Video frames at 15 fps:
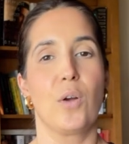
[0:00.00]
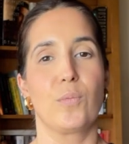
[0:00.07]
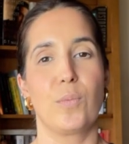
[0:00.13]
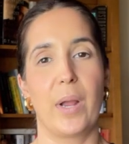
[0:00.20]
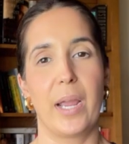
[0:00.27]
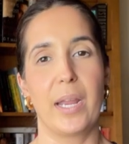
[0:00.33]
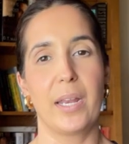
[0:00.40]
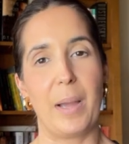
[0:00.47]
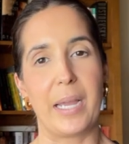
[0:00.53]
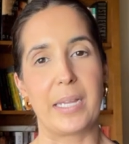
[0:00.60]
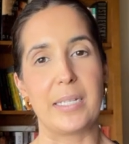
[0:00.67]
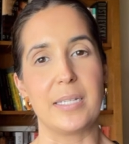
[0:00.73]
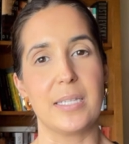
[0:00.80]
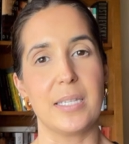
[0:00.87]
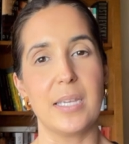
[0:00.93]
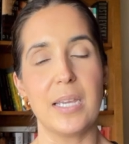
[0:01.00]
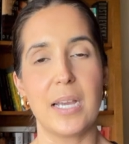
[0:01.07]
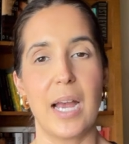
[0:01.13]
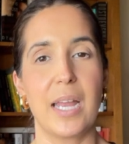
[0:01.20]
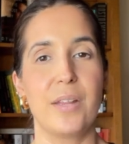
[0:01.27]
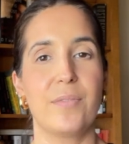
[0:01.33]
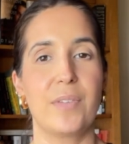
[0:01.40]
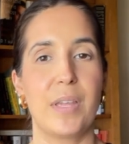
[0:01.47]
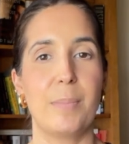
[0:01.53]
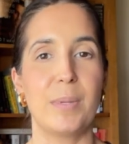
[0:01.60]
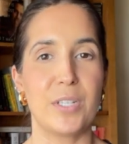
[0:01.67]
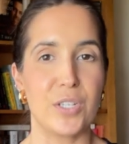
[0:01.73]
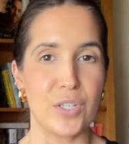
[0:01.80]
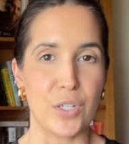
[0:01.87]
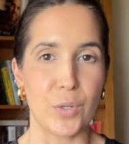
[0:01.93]
right? I can see kind of
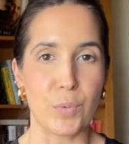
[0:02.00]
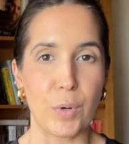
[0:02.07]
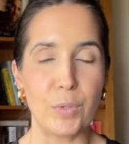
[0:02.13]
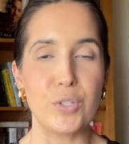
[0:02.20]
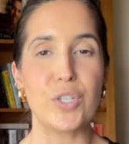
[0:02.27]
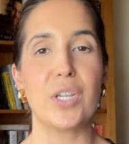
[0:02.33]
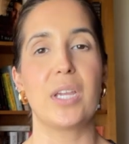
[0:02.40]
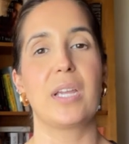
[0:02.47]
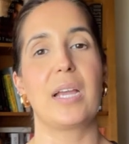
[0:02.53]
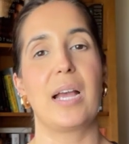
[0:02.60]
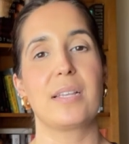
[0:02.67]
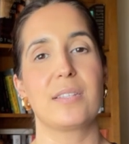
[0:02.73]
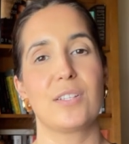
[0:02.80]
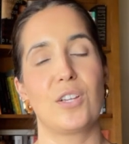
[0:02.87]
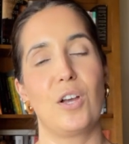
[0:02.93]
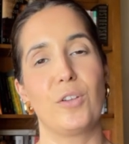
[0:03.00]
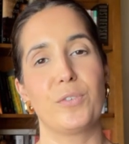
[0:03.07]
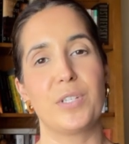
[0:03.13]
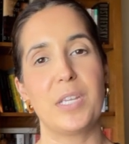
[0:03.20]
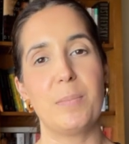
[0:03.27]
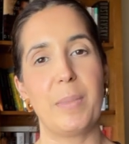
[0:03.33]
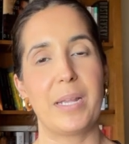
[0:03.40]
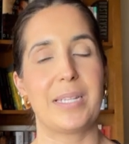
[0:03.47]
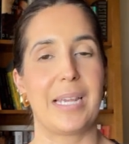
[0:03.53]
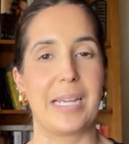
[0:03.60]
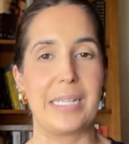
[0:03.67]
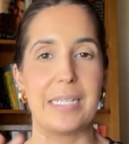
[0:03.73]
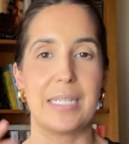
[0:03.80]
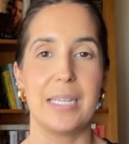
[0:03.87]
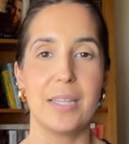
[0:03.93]
images encroaching as the taller teammates. I
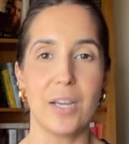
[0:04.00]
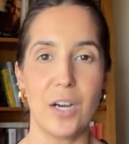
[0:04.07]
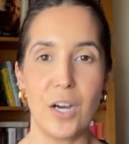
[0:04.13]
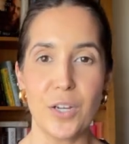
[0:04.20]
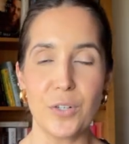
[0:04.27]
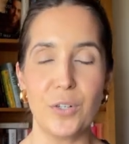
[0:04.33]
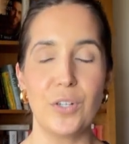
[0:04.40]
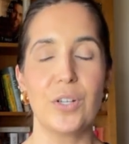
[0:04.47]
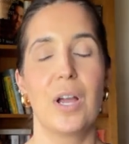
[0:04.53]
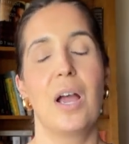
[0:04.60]
can see the huddle,